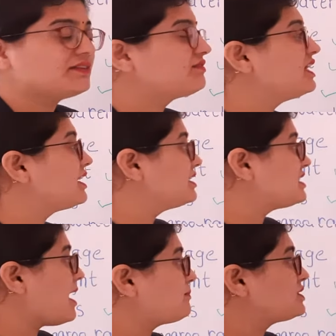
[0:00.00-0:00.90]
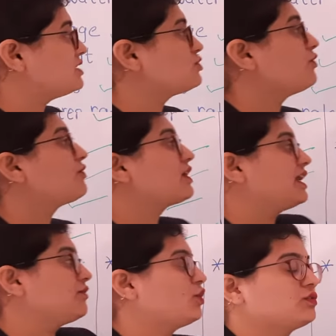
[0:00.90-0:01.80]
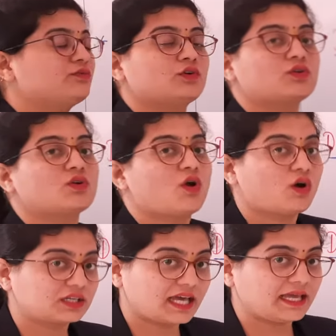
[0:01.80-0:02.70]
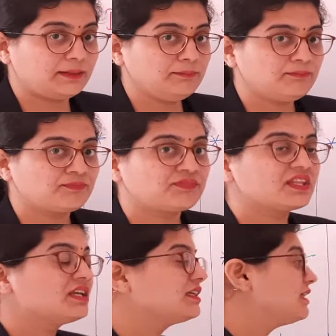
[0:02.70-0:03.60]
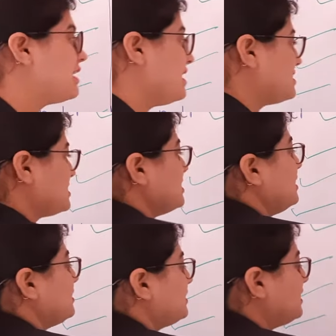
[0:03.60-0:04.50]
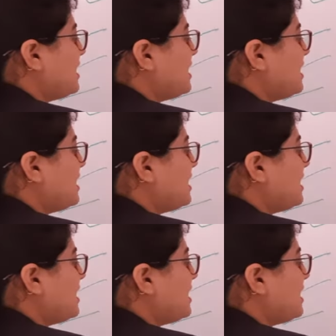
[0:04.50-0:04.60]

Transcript: if there is absence of rainwater for long time? Yes, the